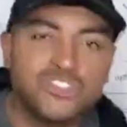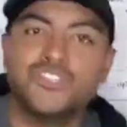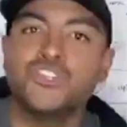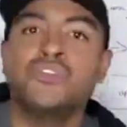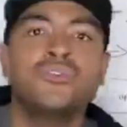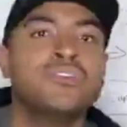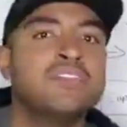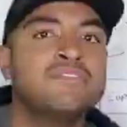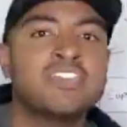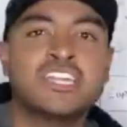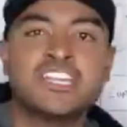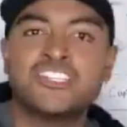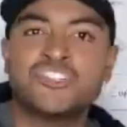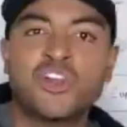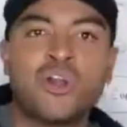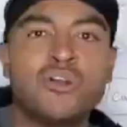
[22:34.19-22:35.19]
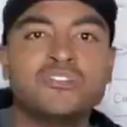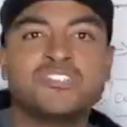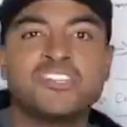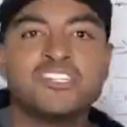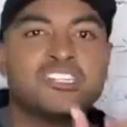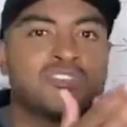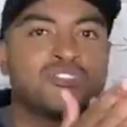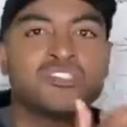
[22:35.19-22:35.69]
You don't even get charged
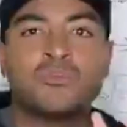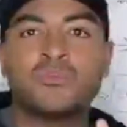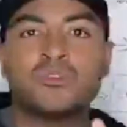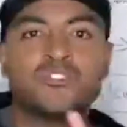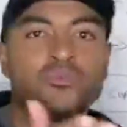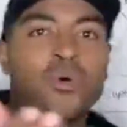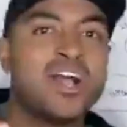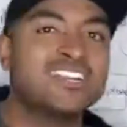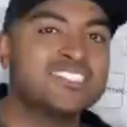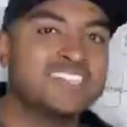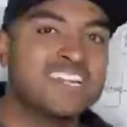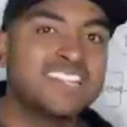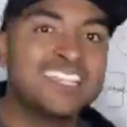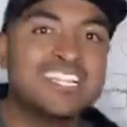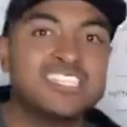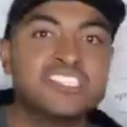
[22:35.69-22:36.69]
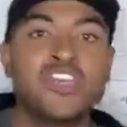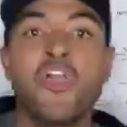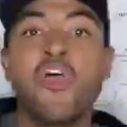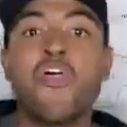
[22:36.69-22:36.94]
until someone's watched at least